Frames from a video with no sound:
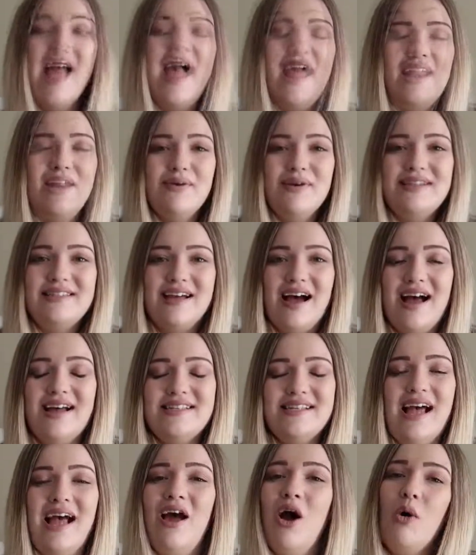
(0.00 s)
Anyways,
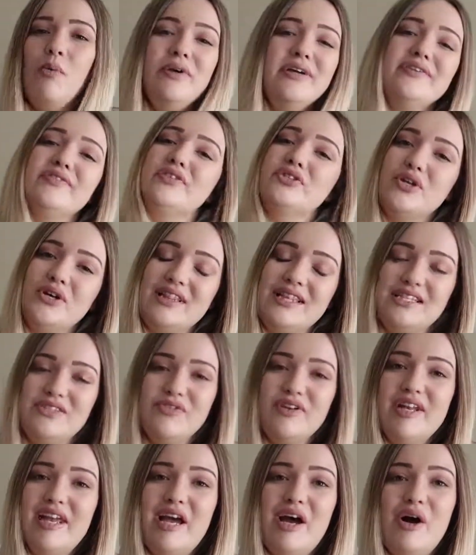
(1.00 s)
guys, I hope you have enjoyed this
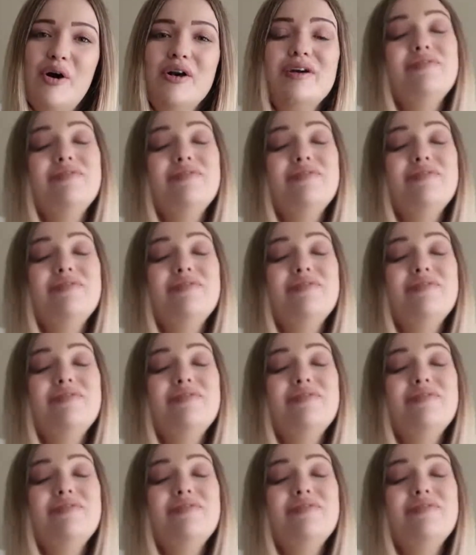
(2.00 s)
video.